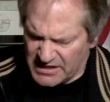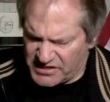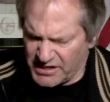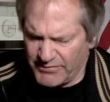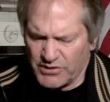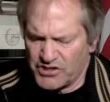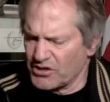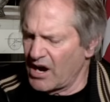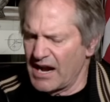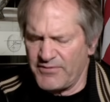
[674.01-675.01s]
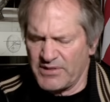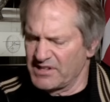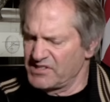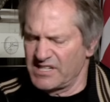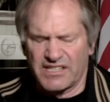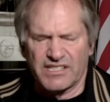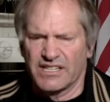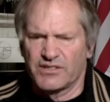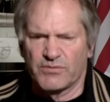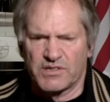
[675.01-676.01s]
civil strife in the
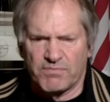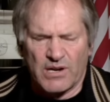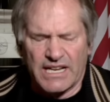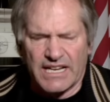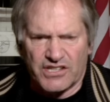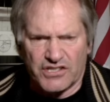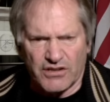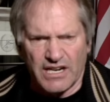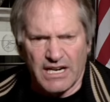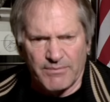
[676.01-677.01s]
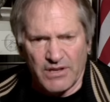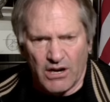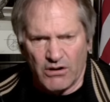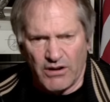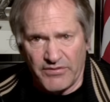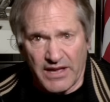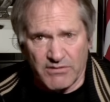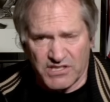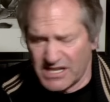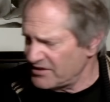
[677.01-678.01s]
60s was pretty extreme. They
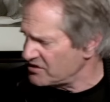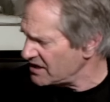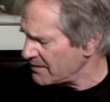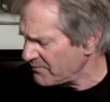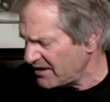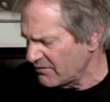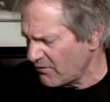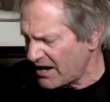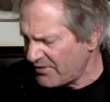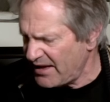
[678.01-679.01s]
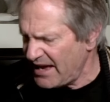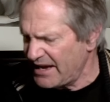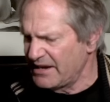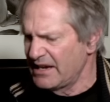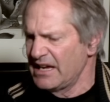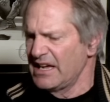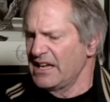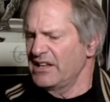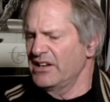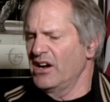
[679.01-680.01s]
were saying the same thing right then.
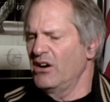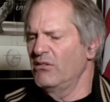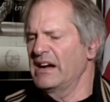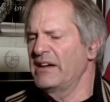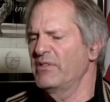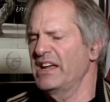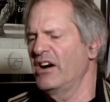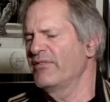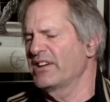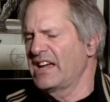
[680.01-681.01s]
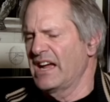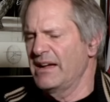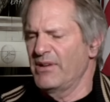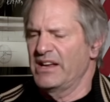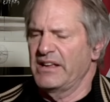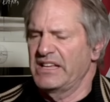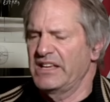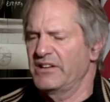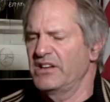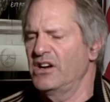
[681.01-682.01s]
And we overcame
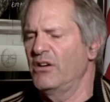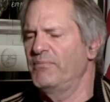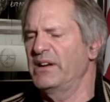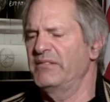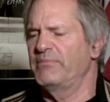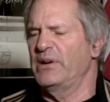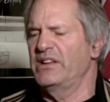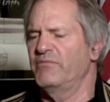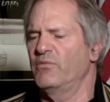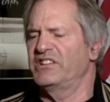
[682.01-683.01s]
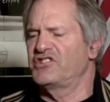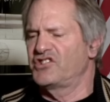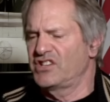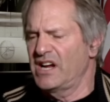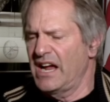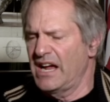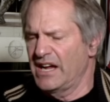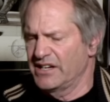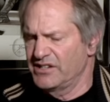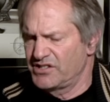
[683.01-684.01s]
it. But what's
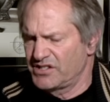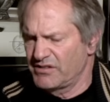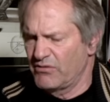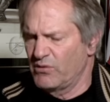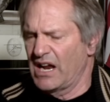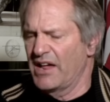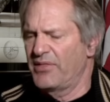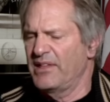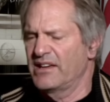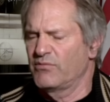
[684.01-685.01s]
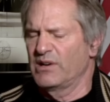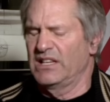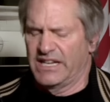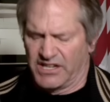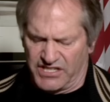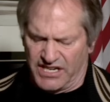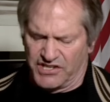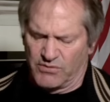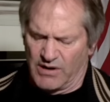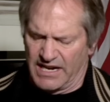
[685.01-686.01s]
changed, what I think really
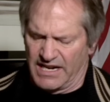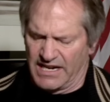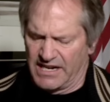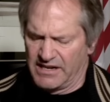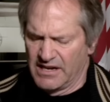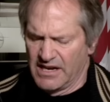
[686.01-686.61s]
accentuated it,